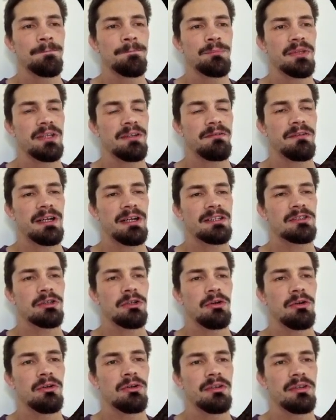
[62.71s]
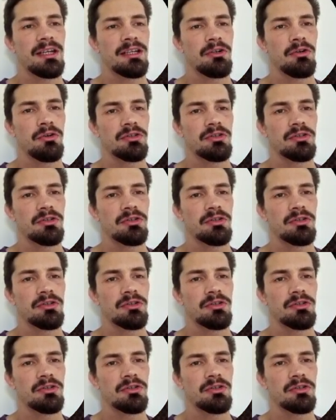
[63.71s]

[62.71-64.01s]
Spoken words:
He feints low and then goes